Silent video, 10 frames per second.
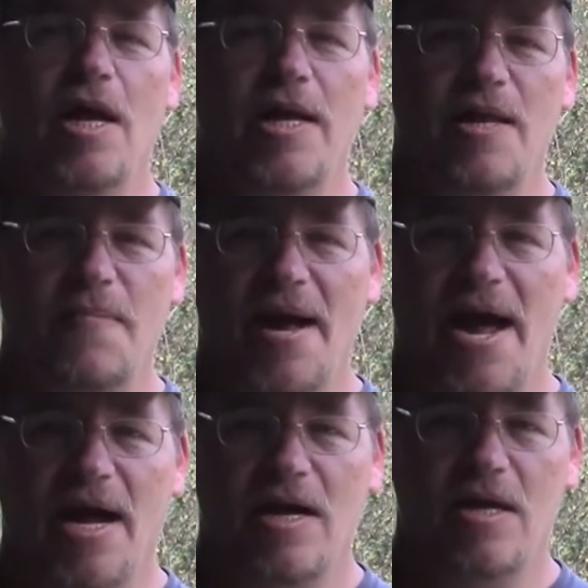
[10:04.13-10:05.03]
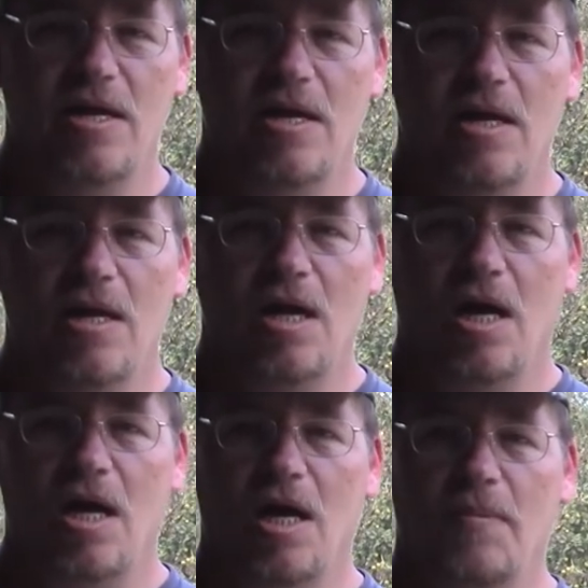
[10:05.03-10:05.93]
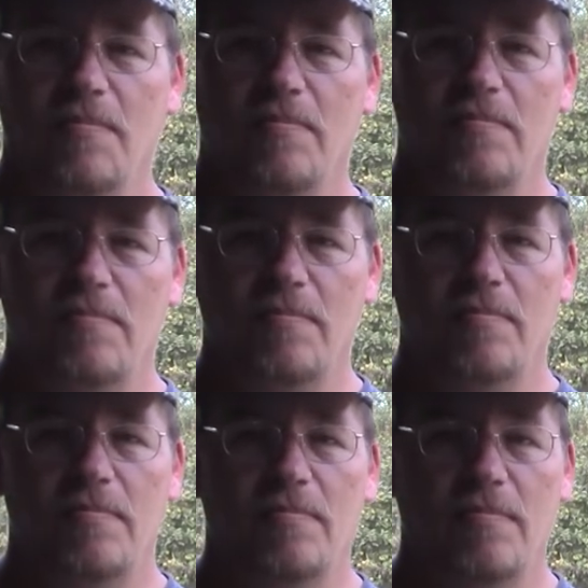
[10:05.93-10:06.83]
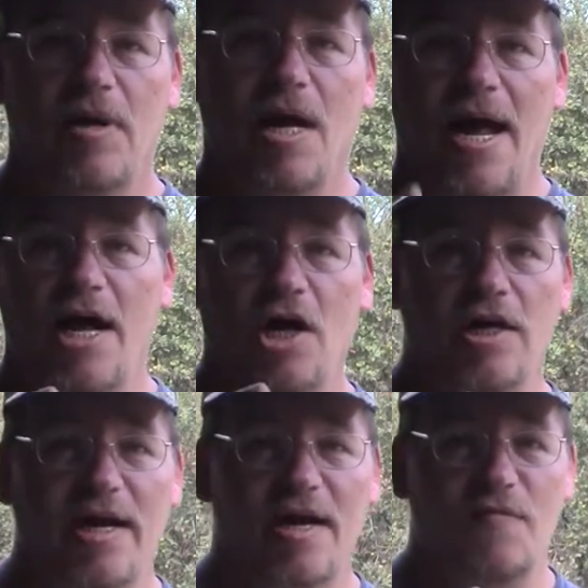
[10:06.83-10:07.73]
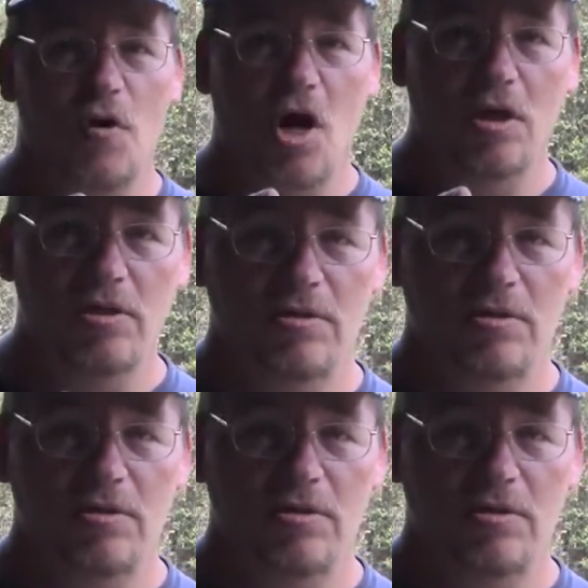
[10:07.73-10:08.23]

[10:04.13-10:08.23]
in the back um, hang on, I get a phone call.